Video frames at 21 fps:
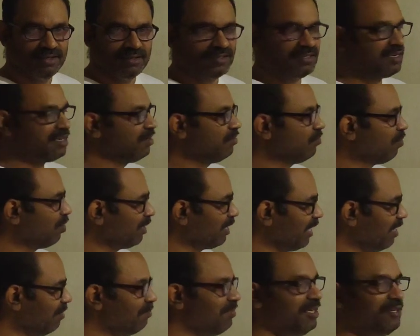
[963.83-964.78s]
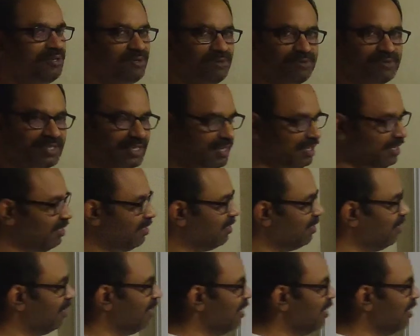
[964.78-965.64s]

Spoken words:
Children, what I mean to say here,